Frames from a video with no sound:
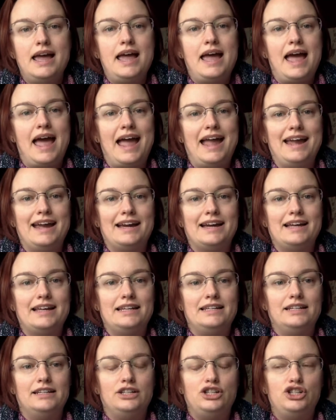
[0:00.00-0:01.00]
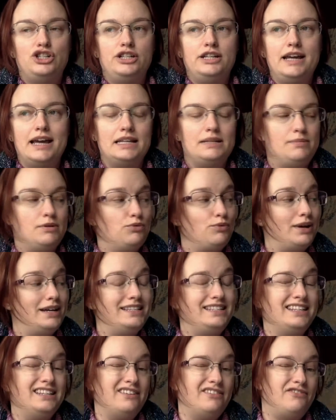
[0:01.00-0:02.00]
and she has been raised in
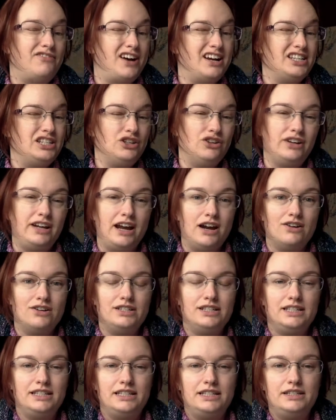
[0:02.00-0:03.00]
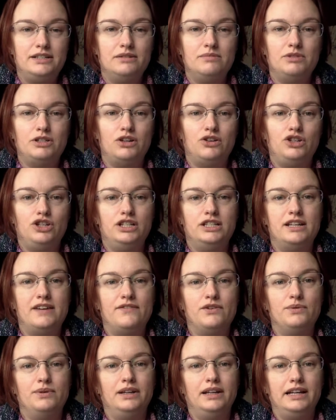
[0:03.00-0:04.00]
the foster care system, so she's never
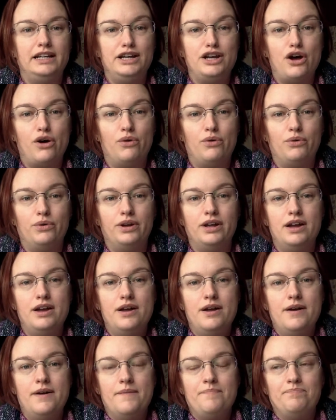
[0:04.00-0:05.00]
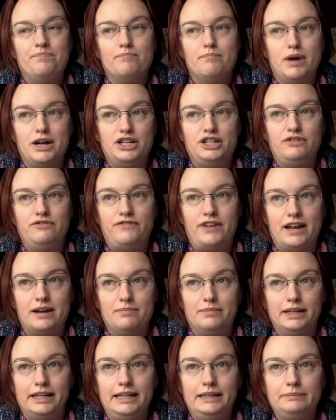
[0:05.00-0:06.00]
really known much
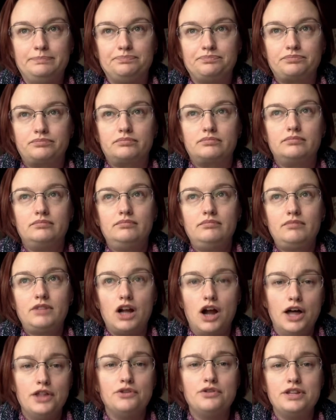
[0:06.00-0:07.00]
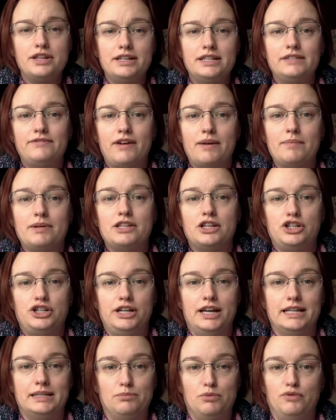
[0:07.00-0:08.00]
family other than this family that she
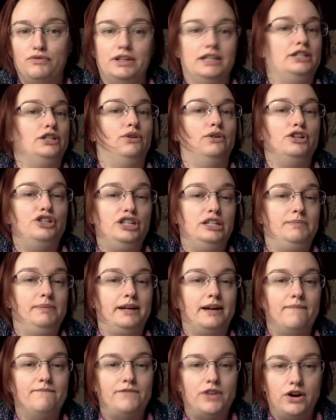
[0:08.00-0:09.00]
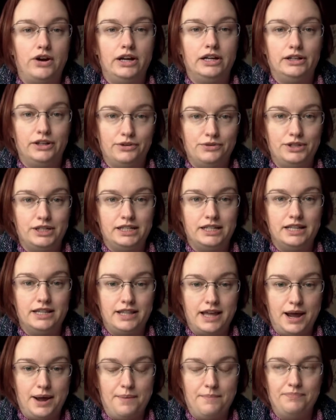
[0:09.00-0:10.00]
has moved into, and she's become very close to
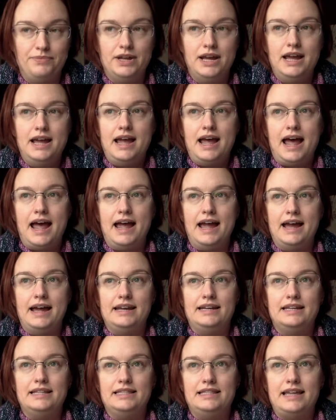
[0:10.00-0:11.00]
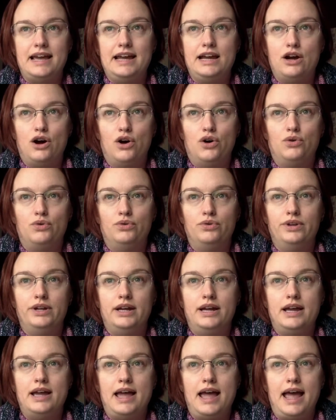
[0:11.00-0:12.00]
them, and they own
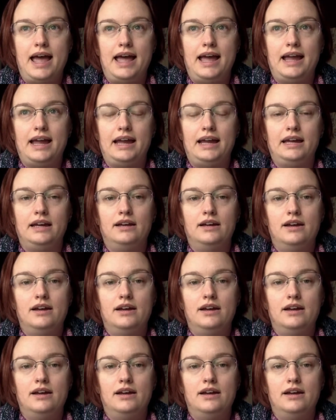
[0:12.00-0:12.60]
a